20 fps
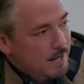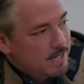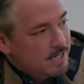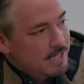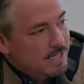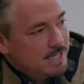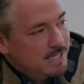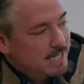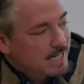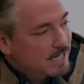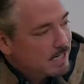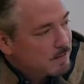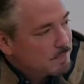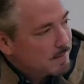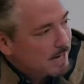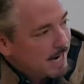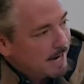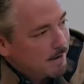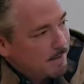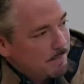you think
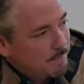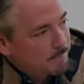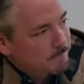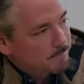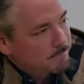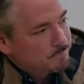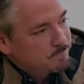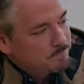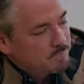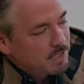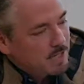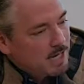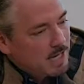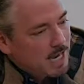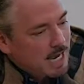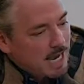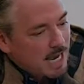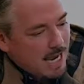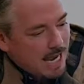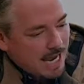about
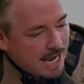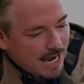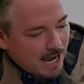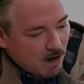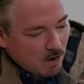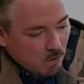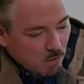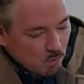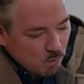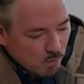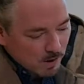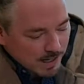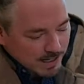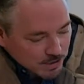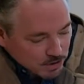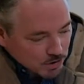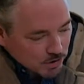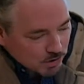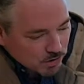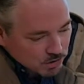how
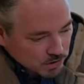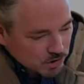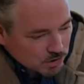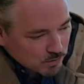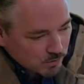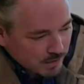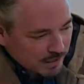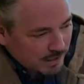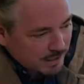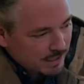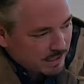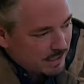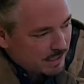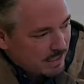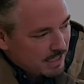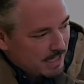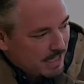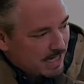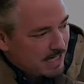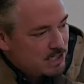what you're doing
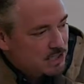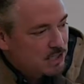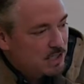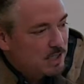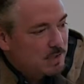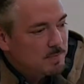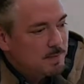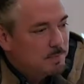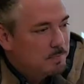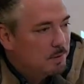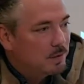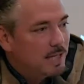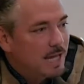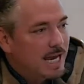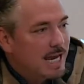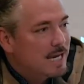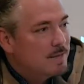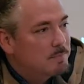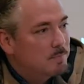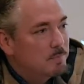is going to be
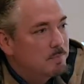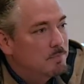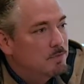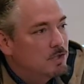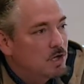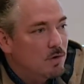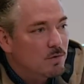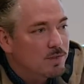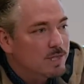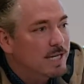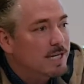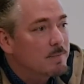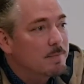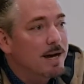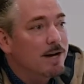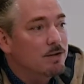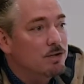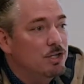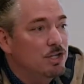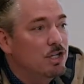played. Don't think
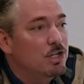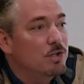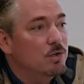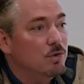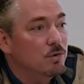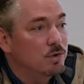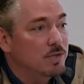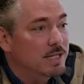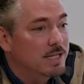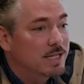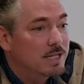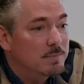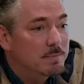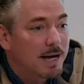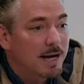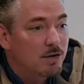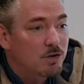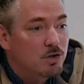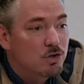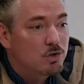about you. Think
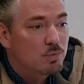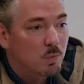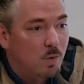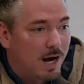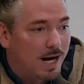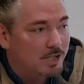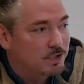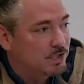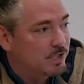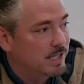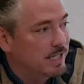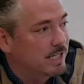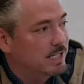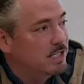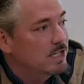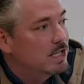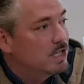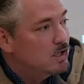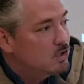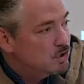about who's watching it,
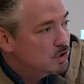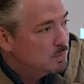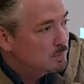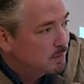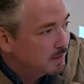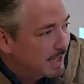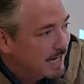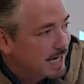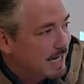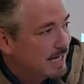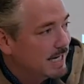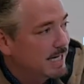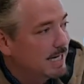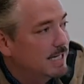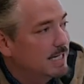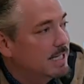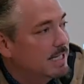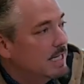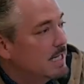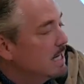who's playing
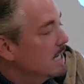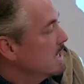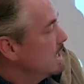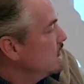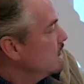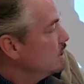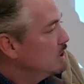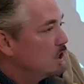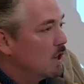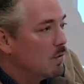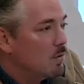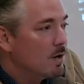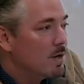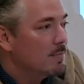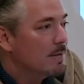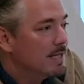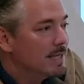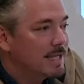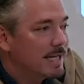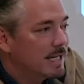it. You don't
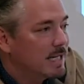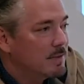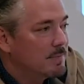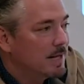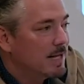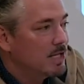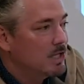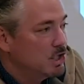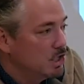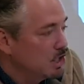want to be thinking about